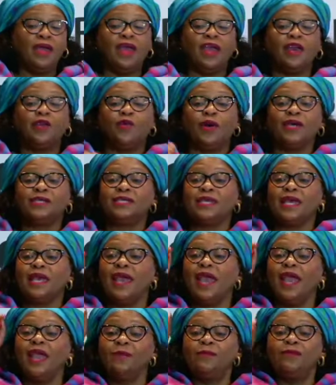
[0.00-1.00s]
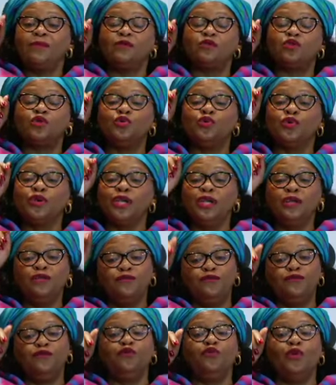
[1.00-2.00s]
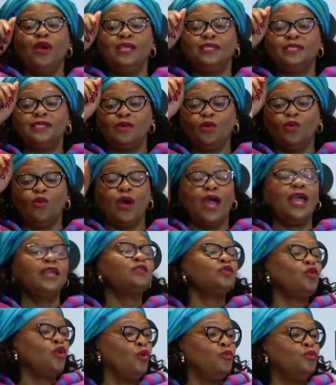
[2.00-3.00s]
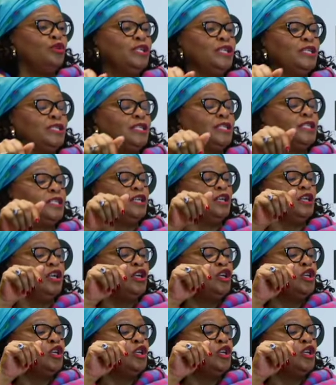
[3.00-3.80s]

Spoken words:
and was able to influence the white community